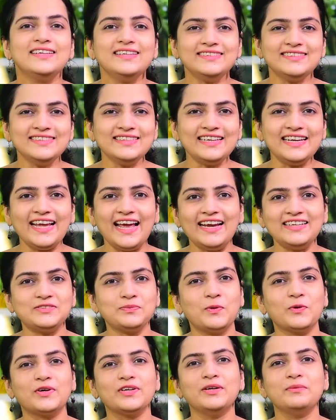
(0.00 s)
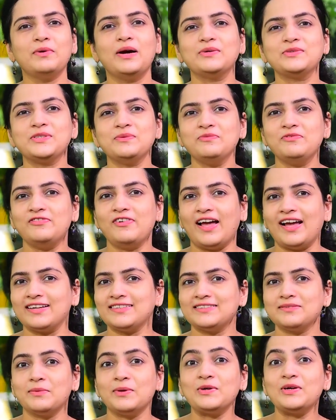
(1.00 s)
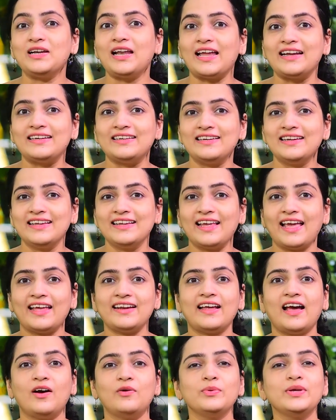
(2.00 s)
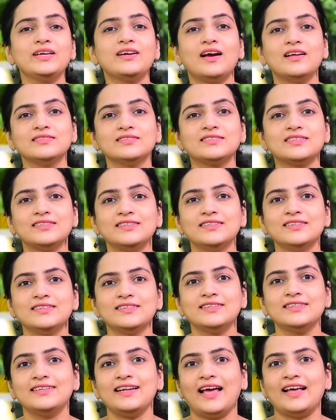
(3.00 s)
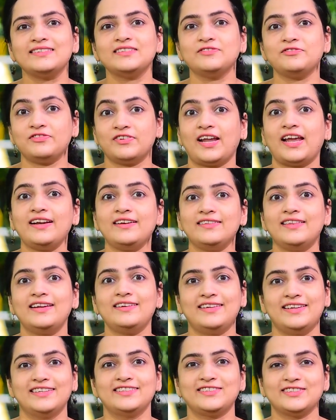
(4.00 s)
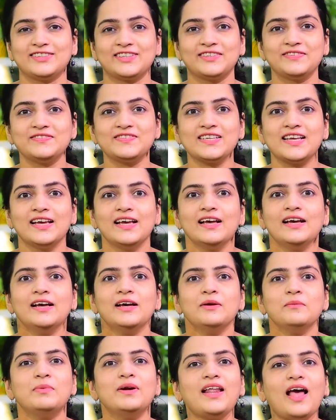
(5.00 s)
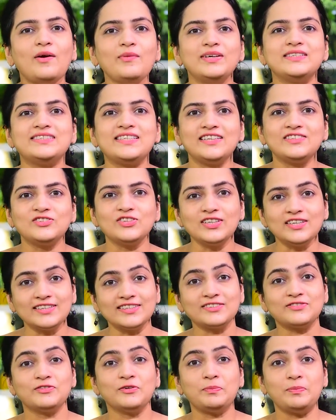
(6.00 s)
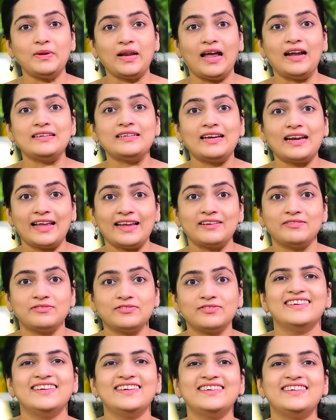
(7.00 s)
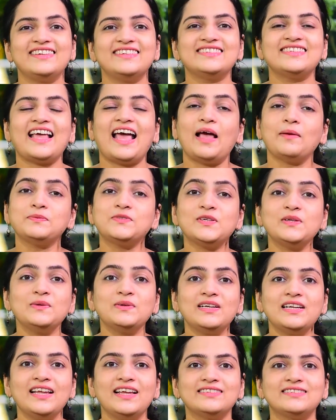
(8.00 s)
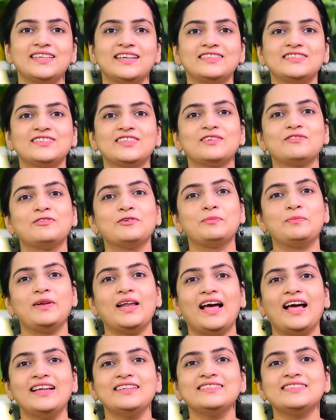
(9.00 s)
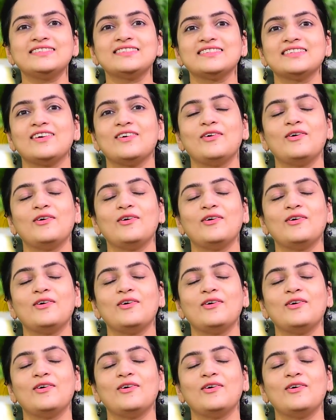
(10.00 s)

Recently I had spoken about some facts about lightning and how we consider it as a fright that nature gives, but how essential it is for plant life. It is absolutely essential for plants